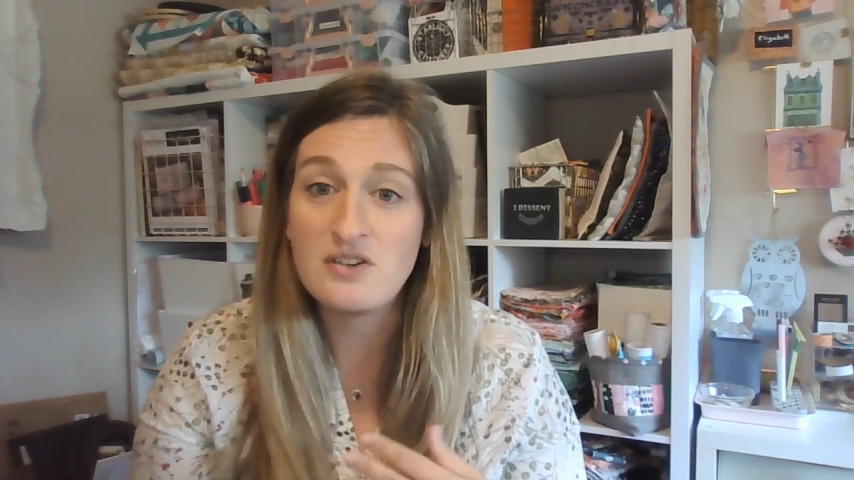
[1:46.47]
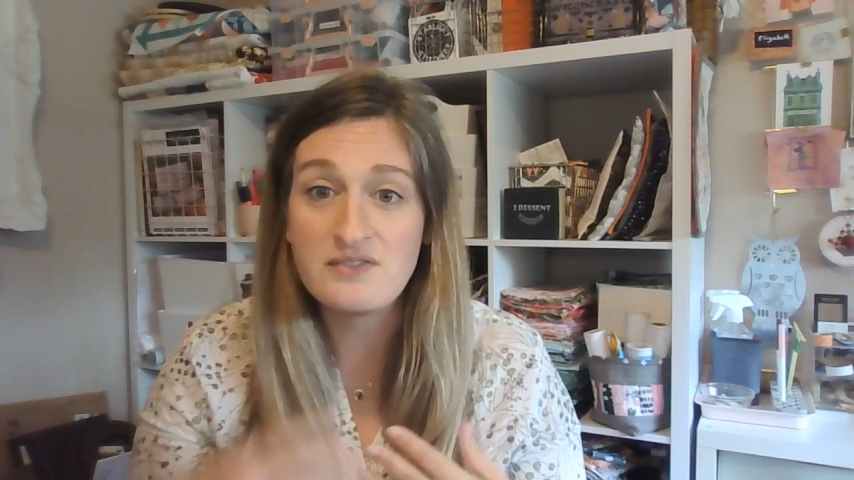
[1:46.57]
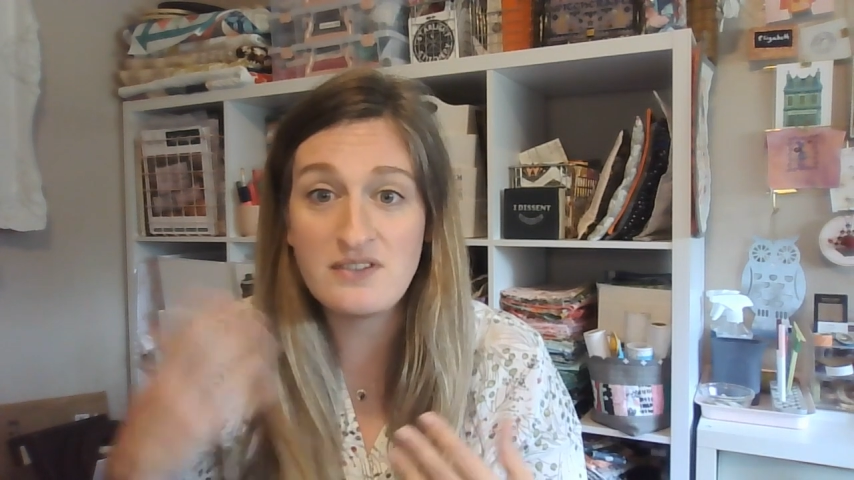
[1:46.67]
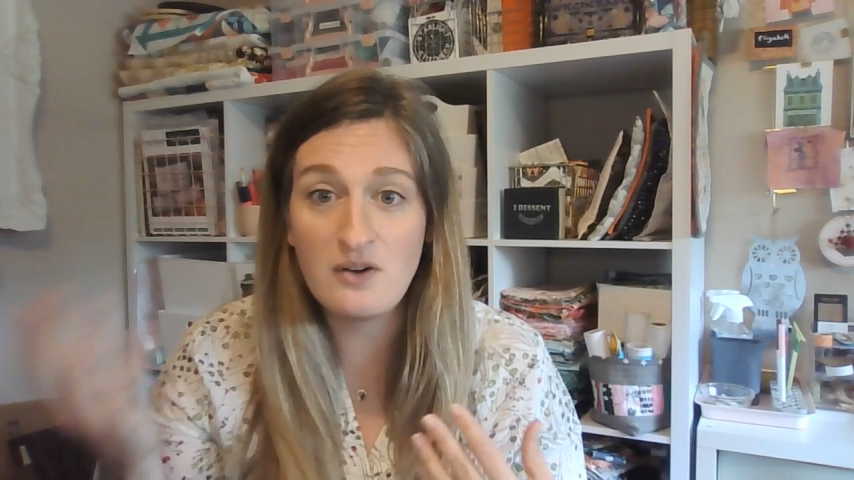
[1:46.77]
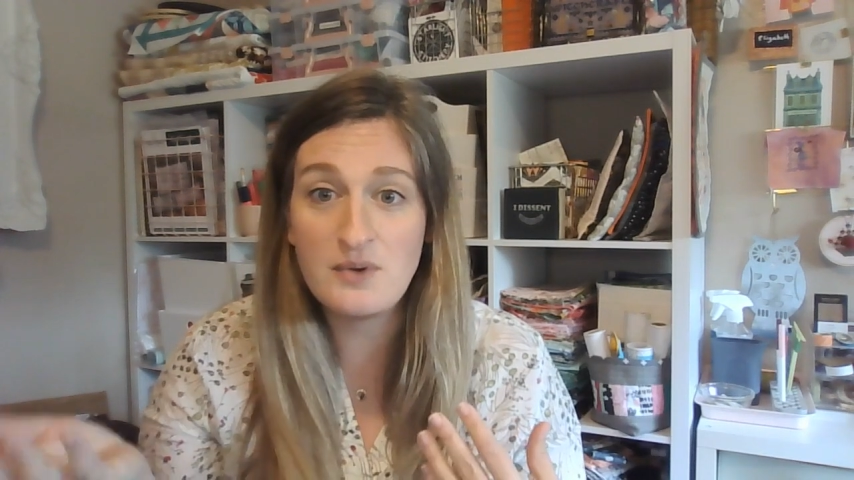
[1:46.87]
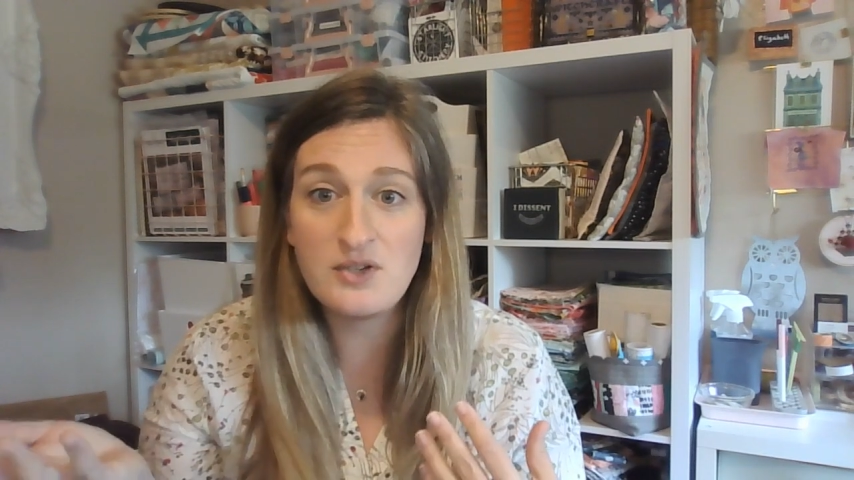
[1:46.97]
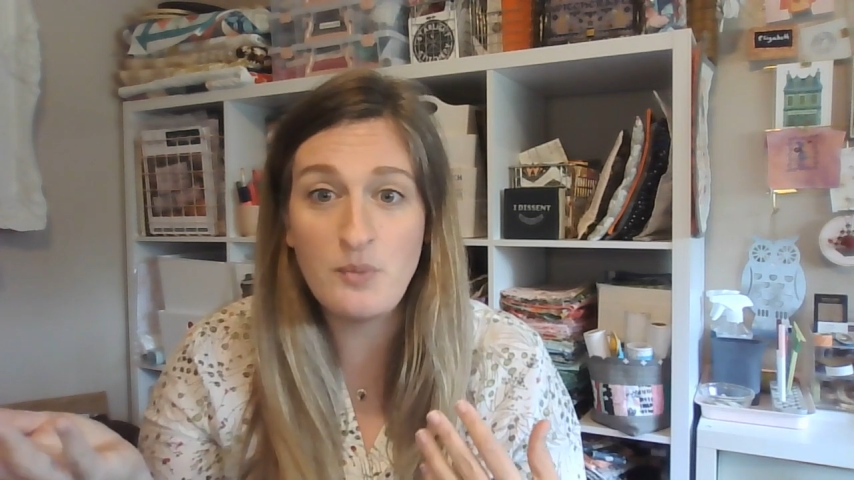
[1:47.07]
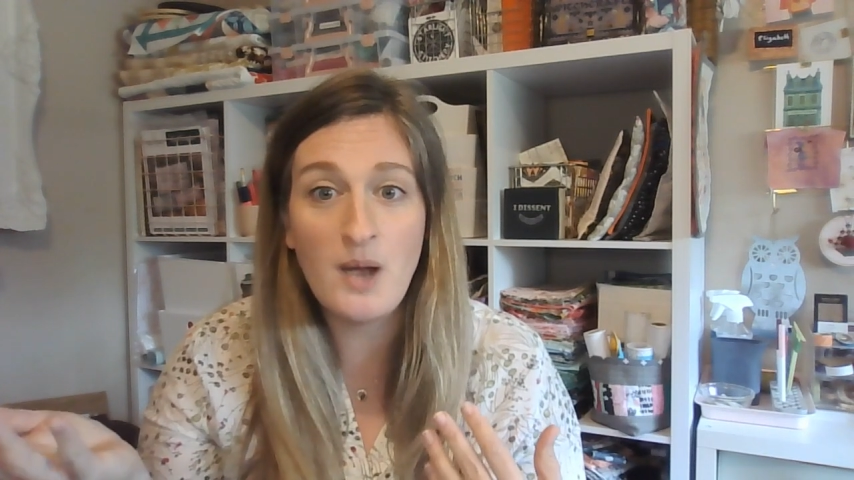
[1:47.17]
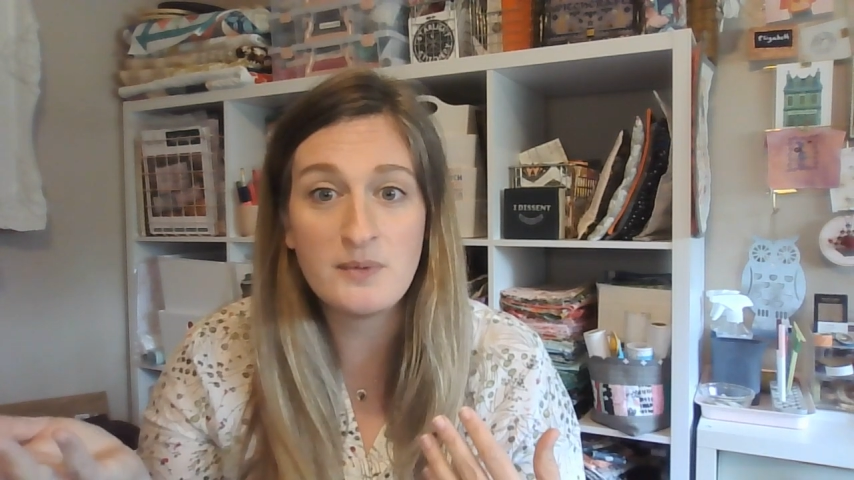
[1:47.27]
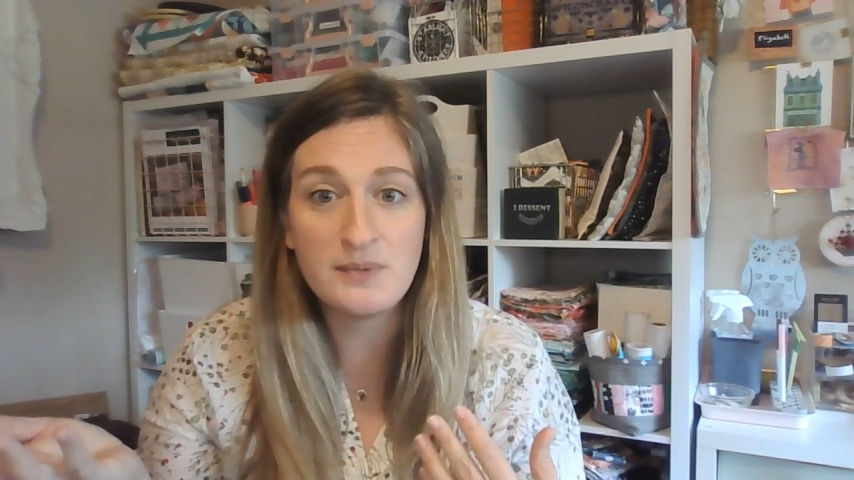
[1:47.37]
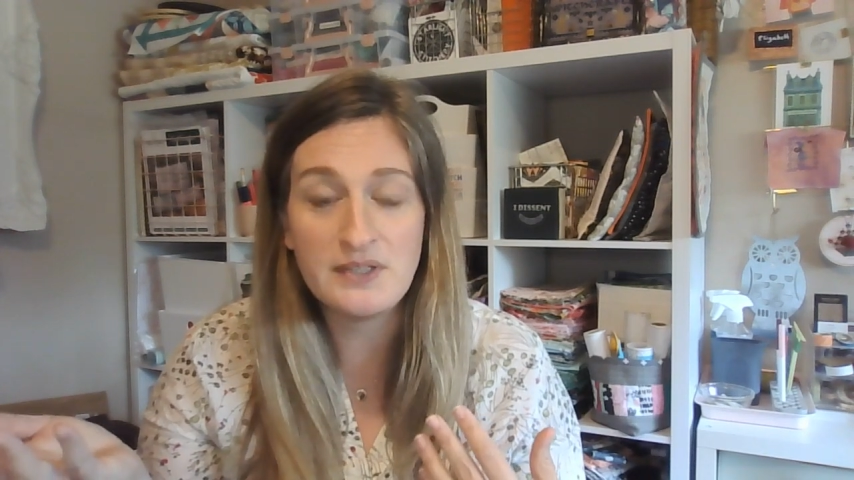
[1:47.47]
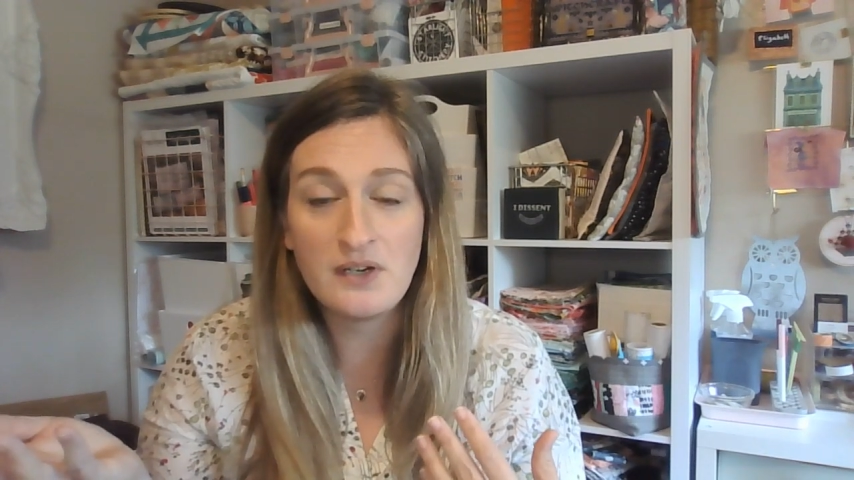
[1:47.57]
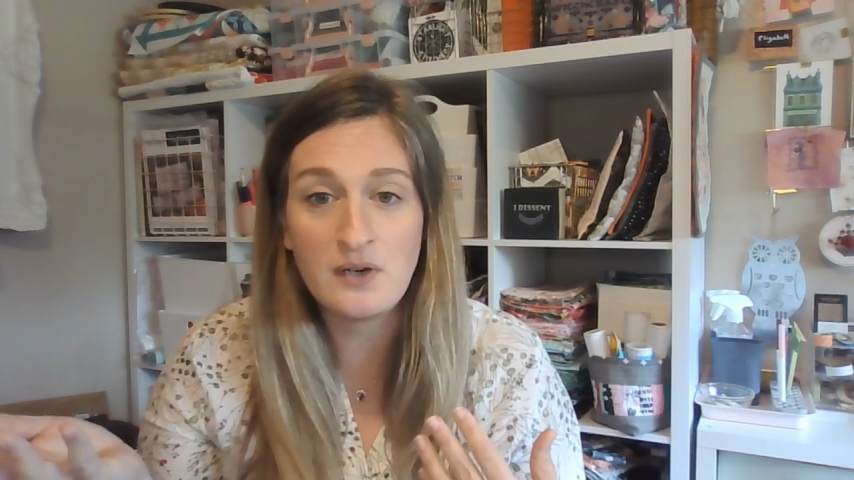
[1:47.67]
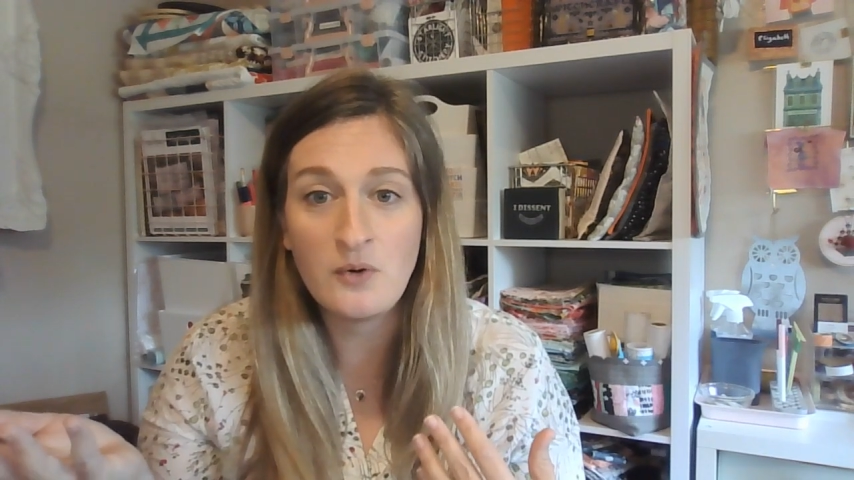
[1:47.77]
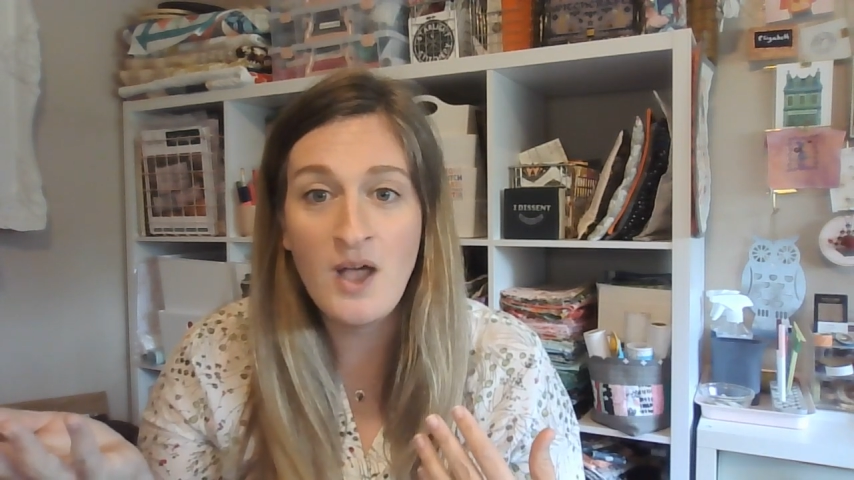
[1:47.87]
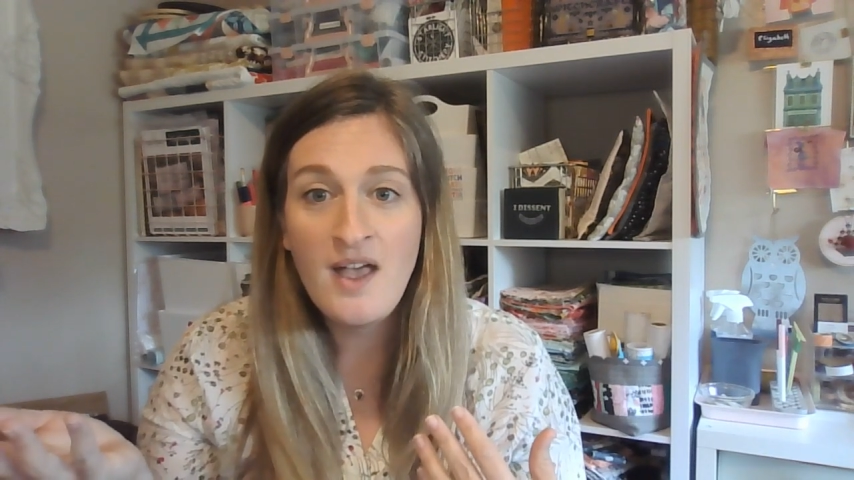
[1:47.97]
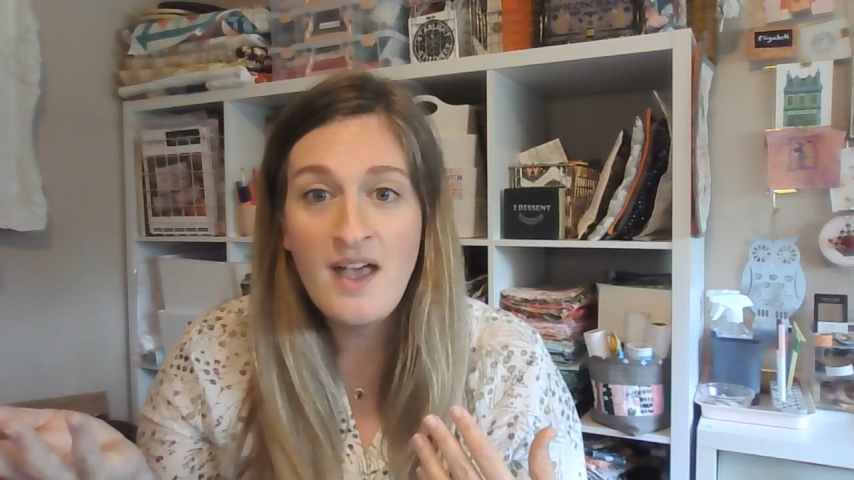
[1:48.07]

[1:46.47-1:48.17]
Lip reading: Charles Darwin, you probably know,